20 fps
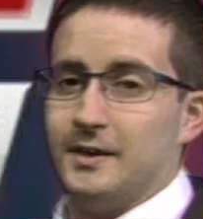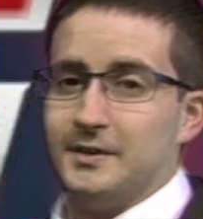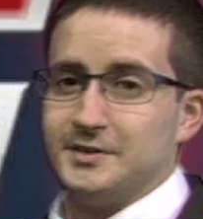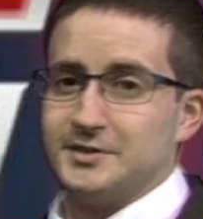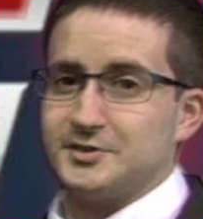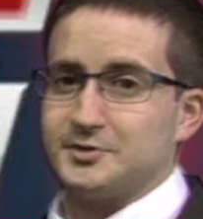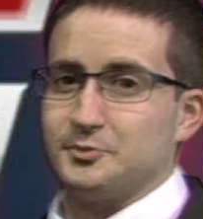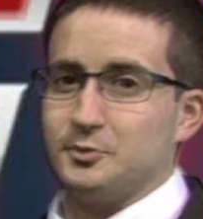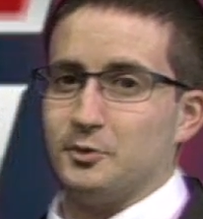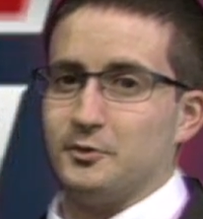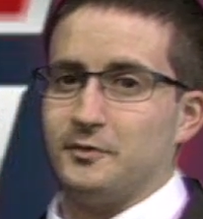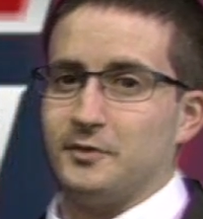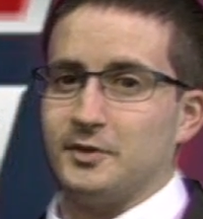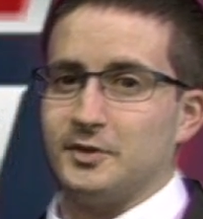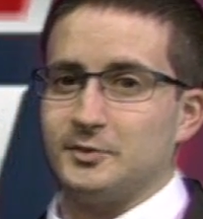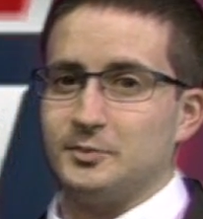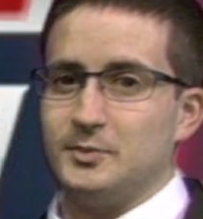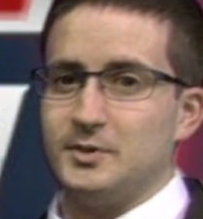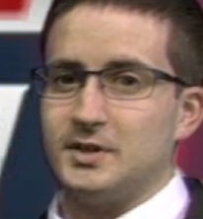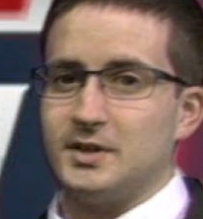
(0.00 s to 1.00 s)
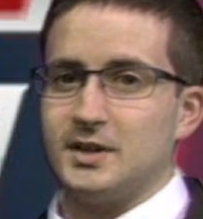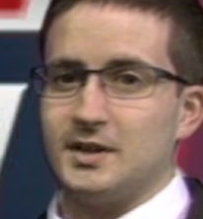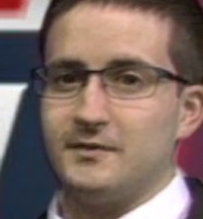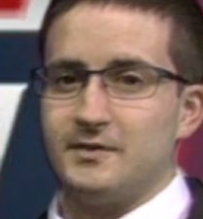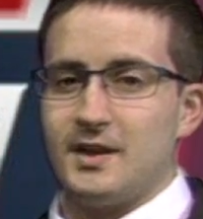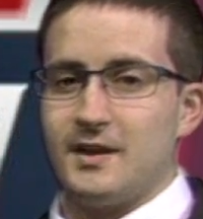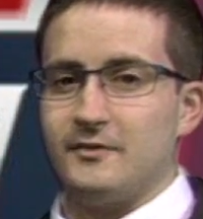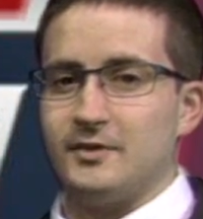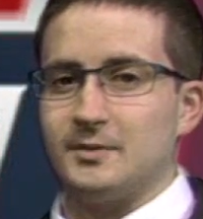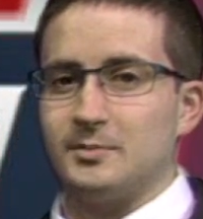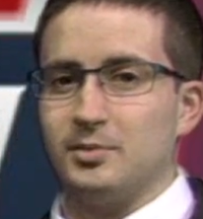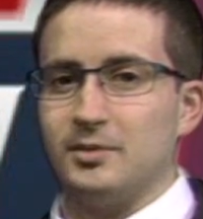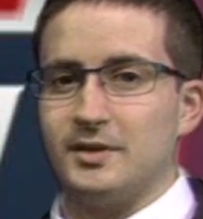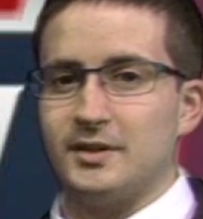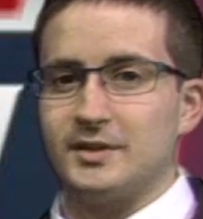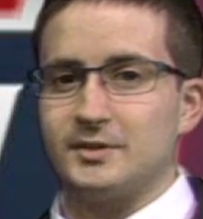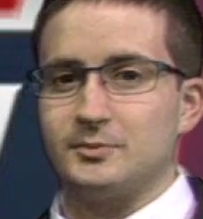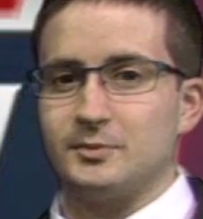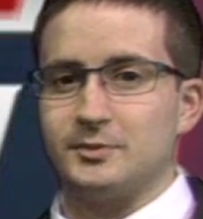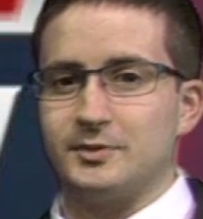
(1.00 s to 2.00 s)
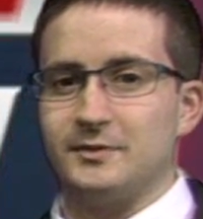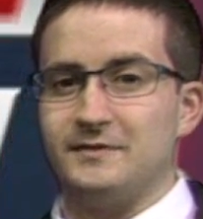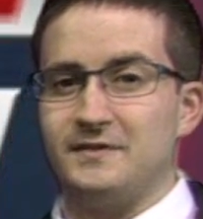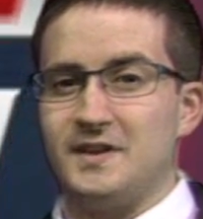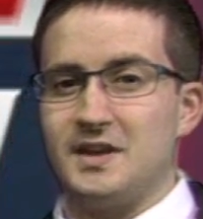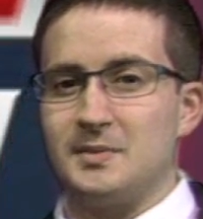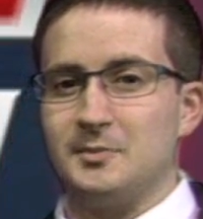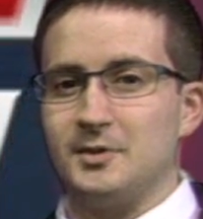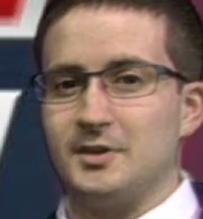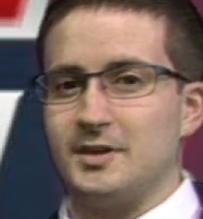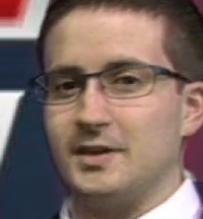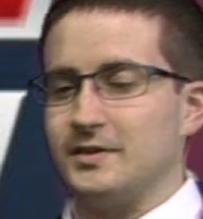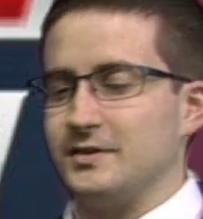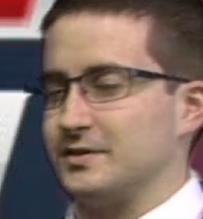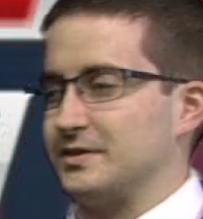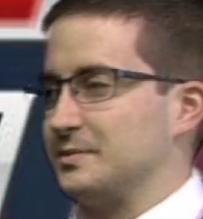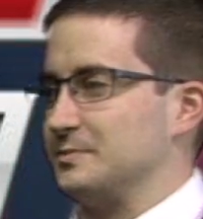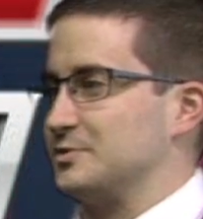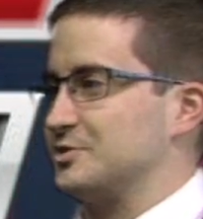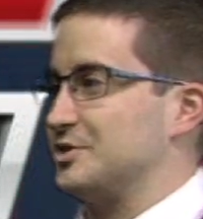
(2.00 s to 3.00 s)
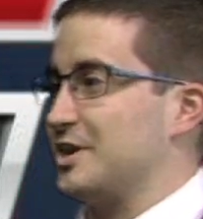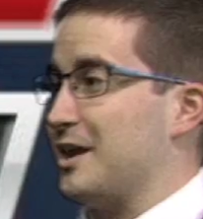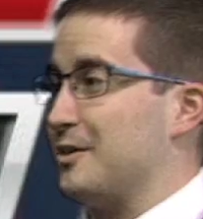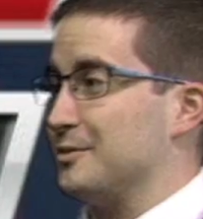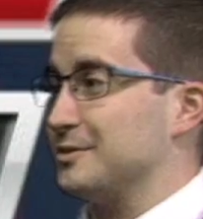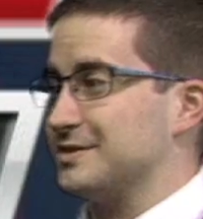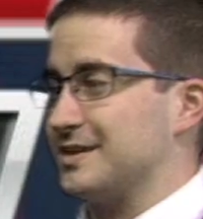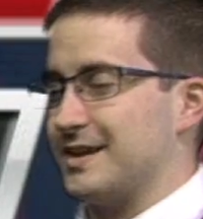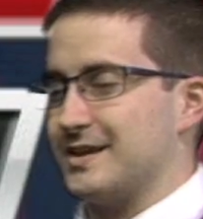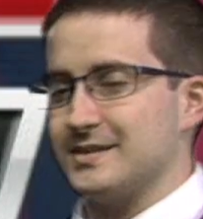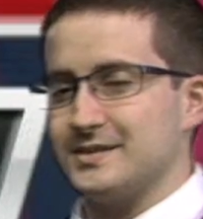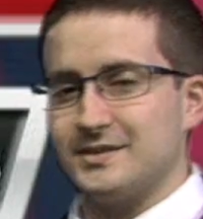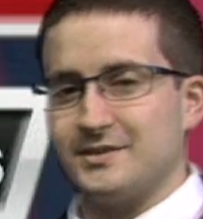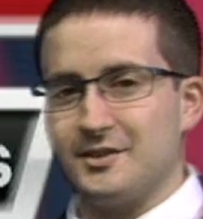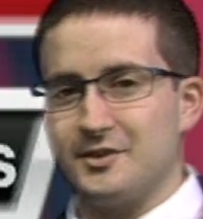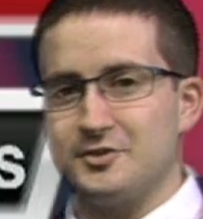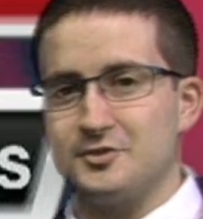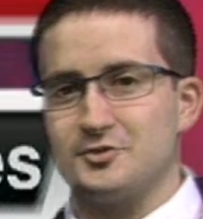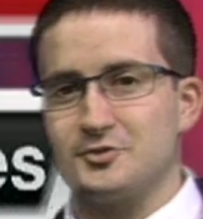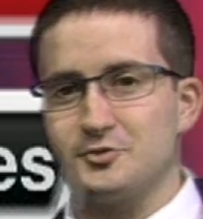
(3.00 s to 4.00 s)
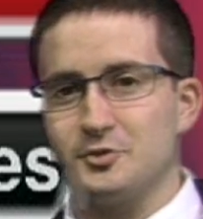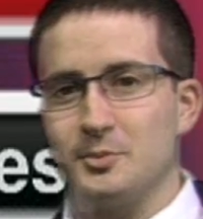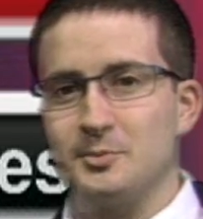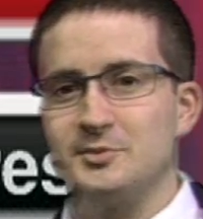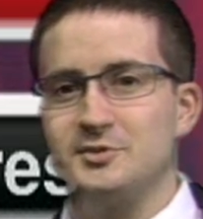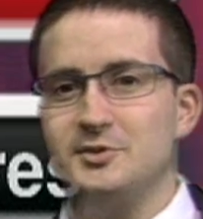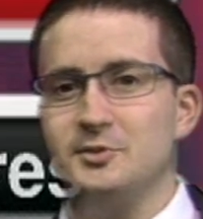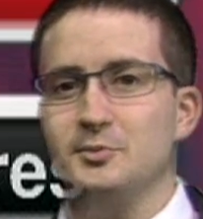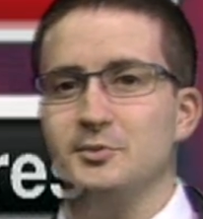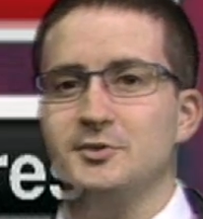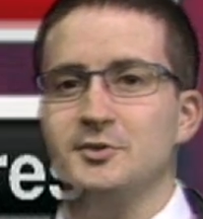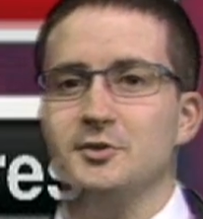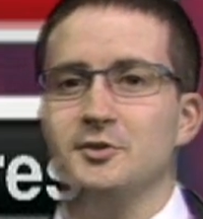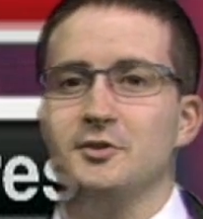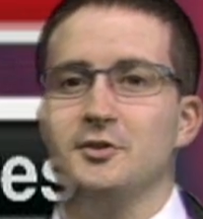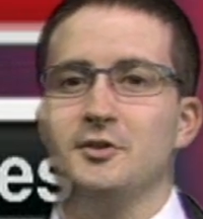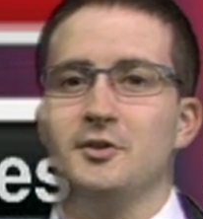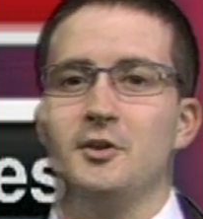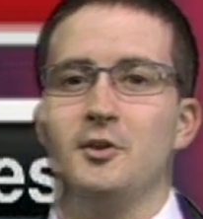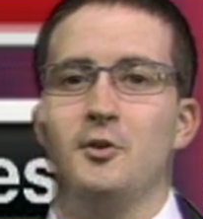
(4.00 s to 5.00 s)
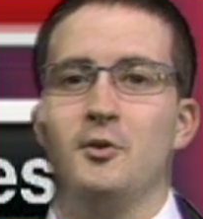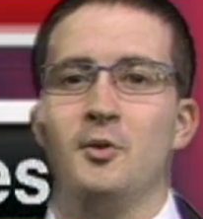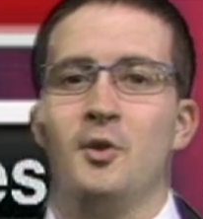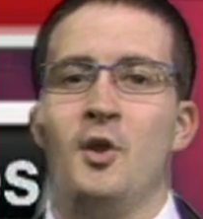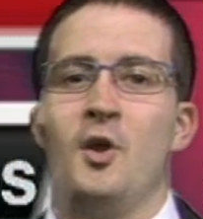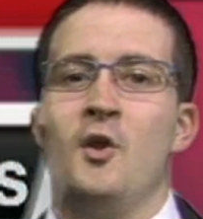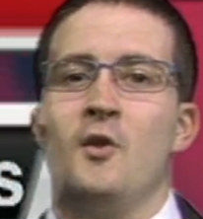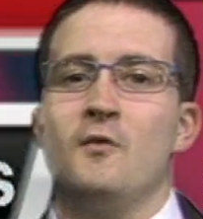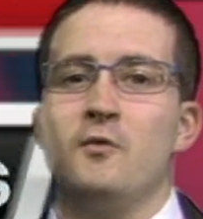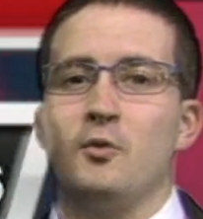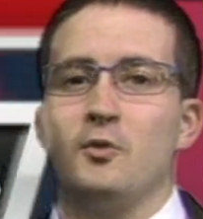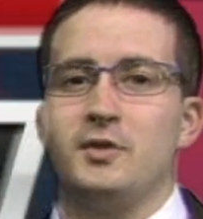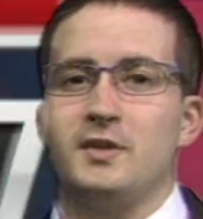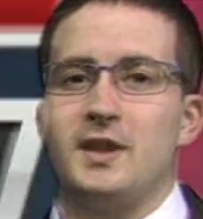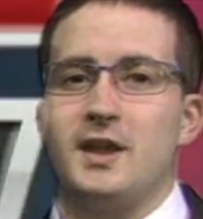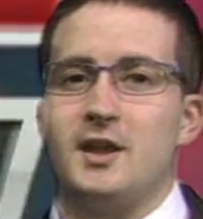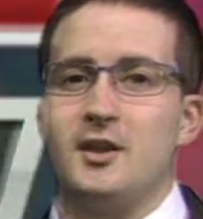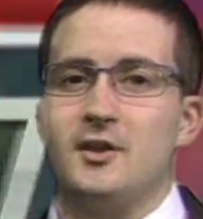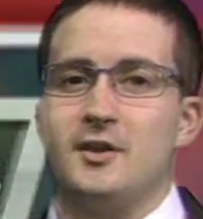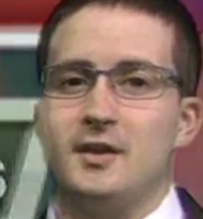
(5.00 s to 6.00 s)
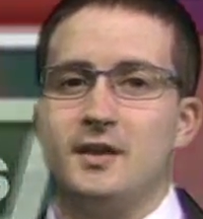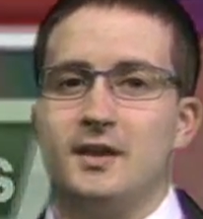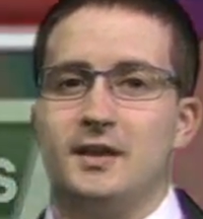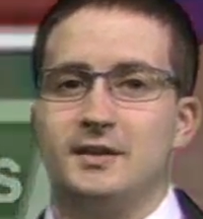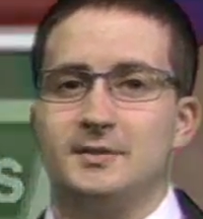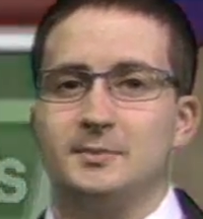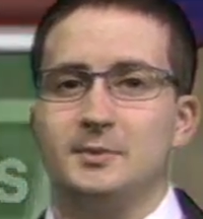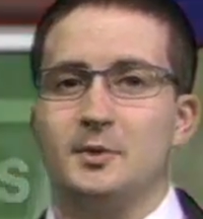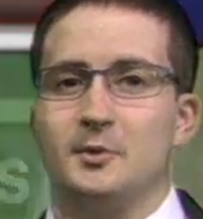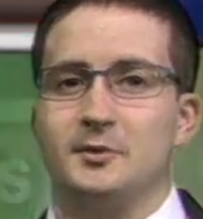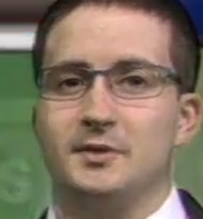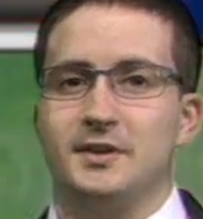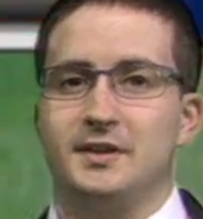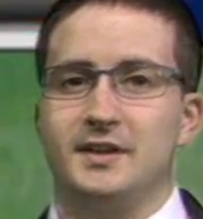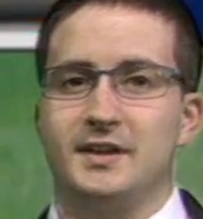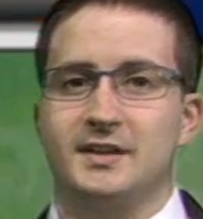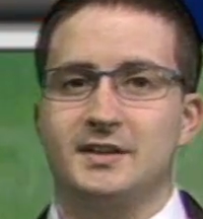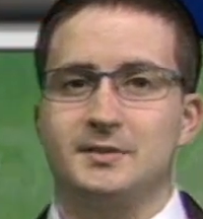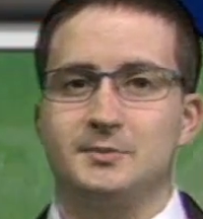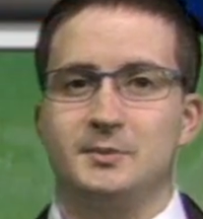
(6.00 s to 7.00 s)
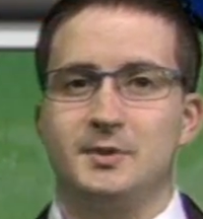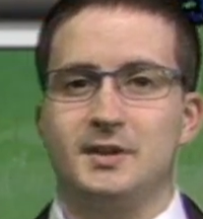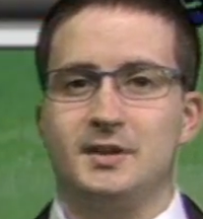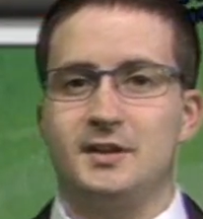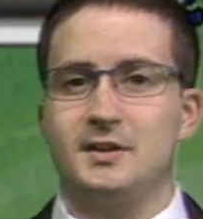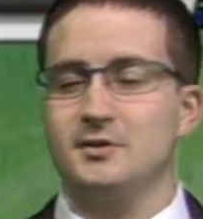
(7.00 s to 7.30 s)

in store for this weekend if you have any plans with the family, and then some showers and thunderstorms do return though for the area as we go into next week.